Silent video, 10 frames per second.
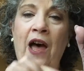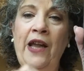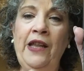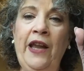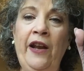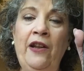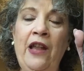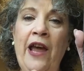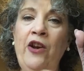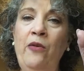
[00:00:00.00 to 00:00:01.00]

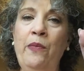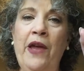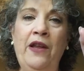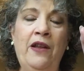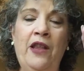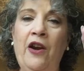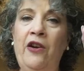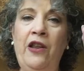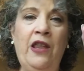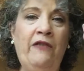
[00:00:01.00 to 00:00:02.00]
highlighter, but
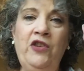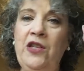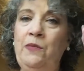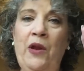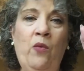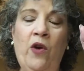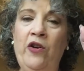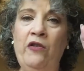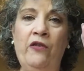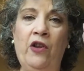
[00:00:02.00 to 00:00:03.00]
they've just been
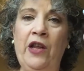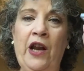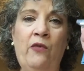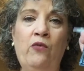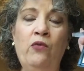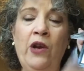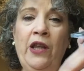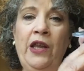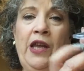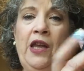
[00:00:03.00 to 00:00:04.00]
wonderful, and I
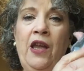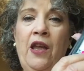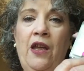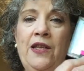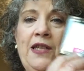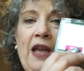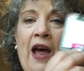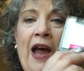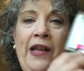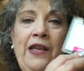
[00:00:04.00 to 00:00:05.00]
really
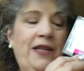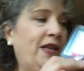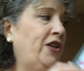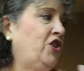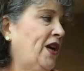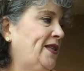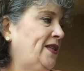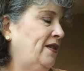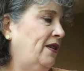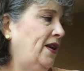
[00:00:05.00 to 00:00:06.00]
highly
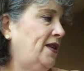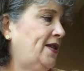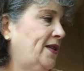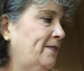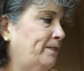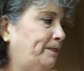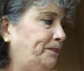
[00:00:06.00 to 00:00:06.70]
suggest these.